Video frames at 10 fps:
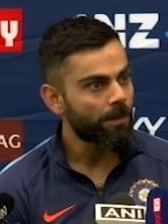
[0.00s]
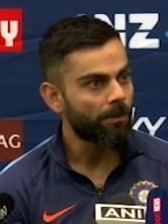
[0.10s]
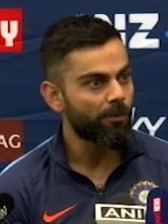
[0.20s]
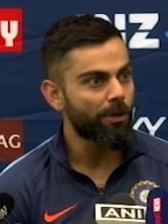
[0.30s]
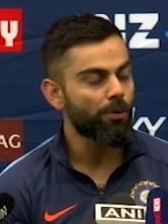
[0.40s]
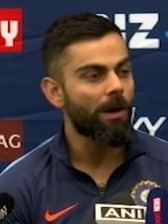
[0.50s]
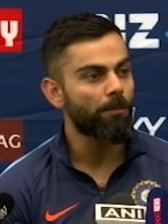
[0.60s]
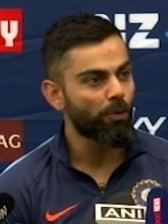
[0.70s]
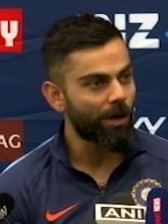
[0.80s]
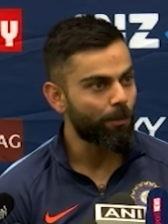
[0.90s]
But when you
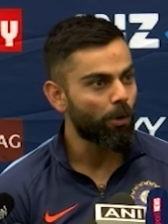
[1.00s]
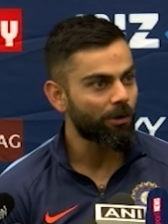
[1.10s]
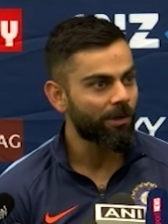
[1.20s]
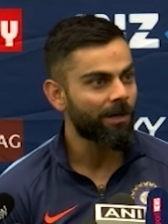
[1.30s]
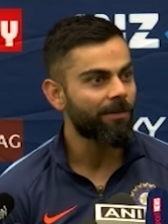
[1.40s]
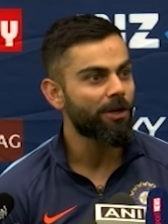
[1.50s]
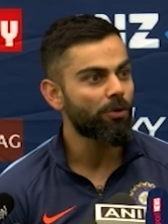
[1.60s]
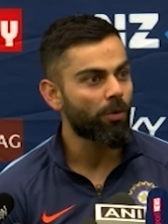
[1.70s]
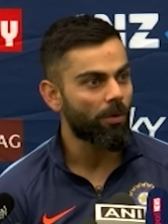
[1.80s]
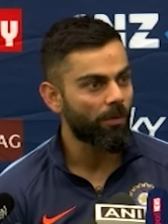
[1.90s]
come to red ball cricket, then
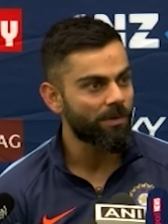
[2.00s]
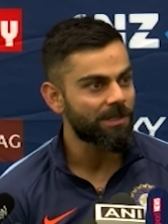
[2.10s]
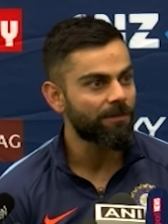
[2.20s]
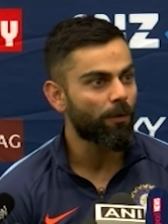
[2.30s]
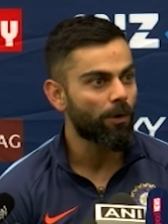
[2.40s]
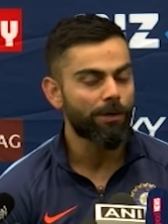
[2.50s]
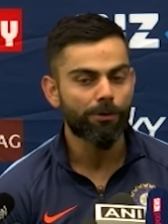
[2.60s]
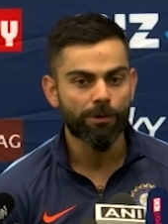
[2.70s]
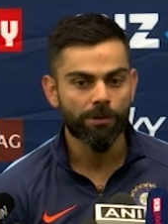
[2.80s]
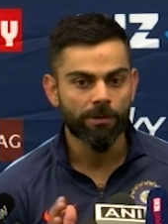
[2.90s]
you obviously fall
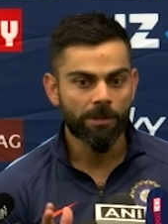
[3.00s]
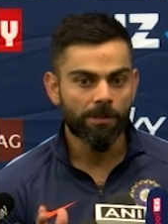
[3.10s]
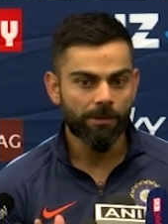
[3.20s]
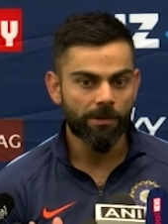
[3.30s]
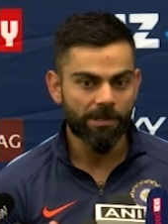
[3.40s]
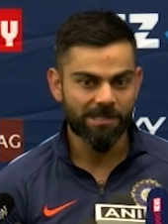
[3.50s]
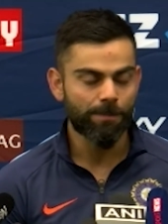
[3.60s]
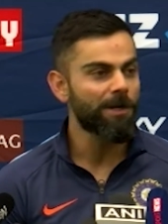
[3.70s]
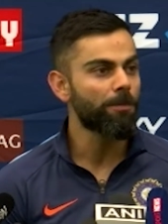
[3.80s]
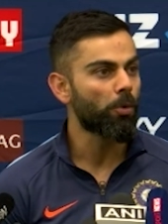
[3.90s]
into the
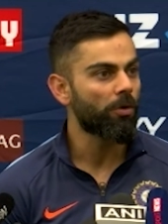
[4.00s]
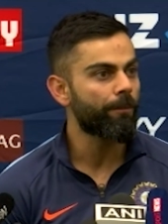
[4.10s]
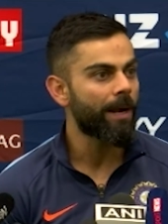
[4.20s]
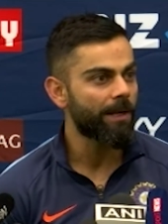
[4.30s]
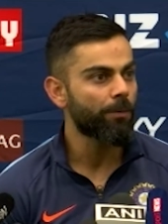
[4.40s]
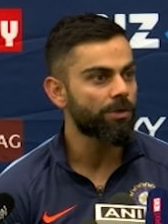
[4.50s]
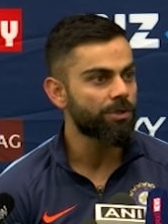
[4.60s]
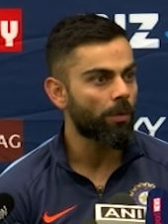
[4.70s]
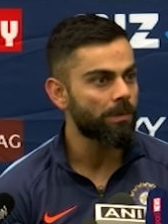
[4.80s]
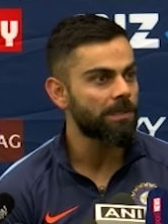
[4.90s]
disciplined mode of batting,
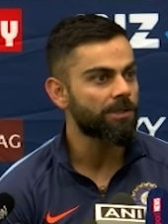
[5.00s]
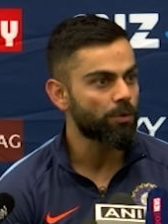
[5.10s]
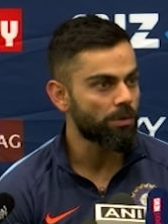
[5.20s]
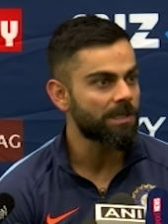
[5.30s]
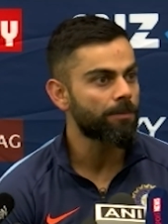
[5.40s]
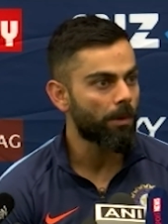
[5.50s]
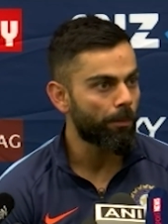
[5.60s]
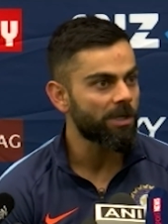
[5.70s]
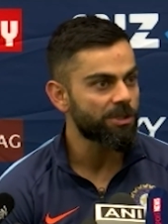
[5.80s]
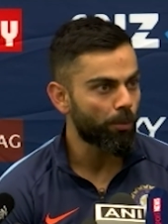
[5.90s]
which obviously suits him
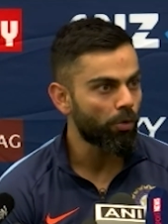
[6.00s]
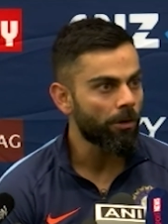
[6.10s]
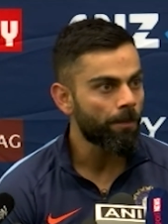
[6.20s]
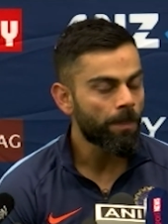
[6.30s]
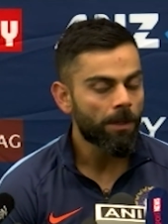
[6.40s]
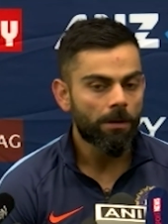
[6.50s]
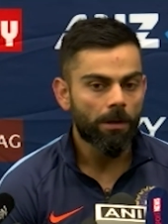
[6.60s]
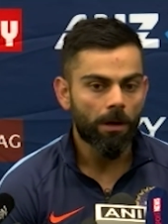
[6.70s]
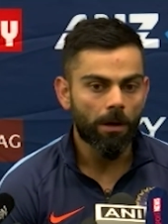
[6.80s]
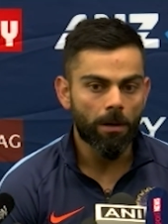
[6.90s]
much more
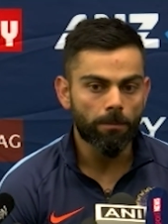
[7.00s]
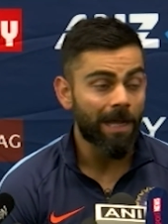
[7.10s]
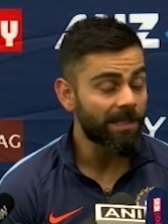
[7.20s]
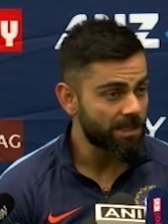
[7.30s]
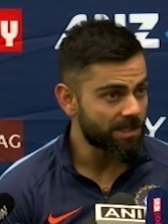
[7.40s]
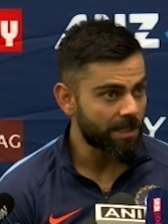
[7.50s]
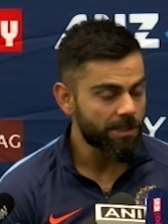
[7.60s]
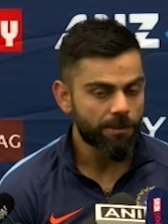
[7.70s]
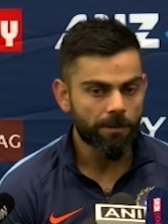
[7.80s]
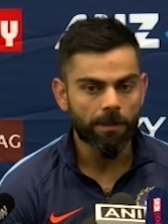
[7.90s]
at this
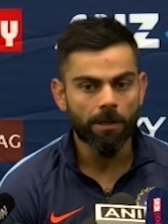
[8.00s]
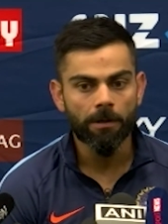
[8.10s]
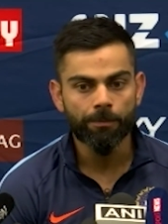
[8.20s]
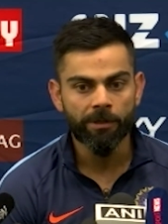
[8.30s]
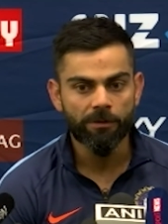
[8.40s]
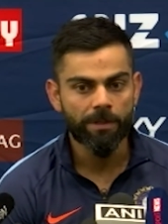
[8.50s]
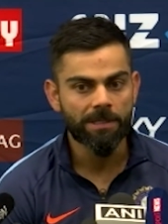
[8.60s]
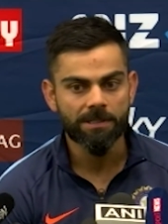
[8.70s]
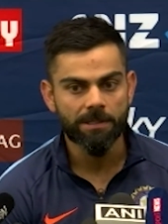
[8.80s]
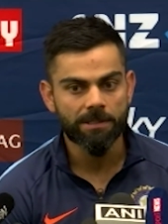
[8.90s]
stage. Prithvi is